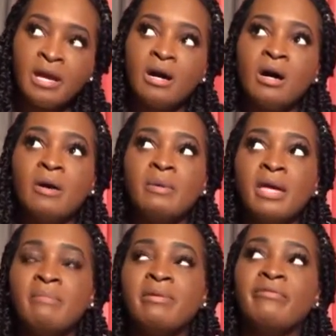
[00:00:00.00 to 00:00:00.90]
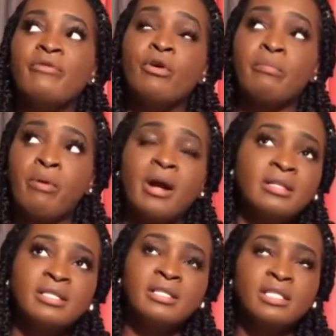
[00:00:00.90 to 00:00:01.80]
And prior
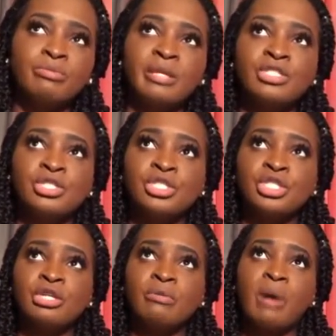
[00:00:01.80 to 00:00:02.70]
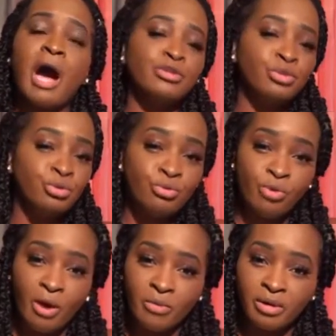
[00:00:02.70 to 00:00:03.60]
to this relationship, I knew who
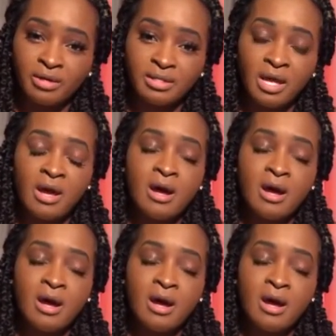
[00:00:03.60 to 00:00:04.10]
I was.